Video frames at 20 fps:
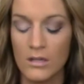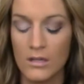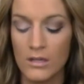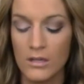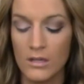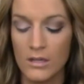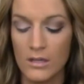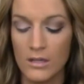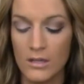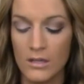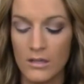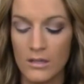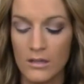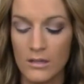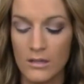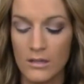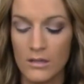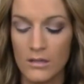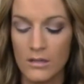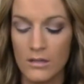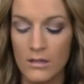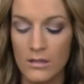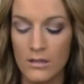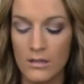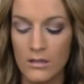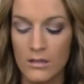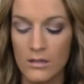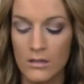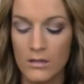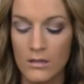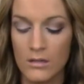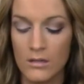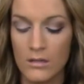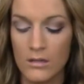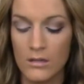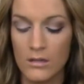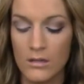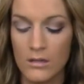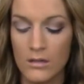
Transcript: (no one is talking)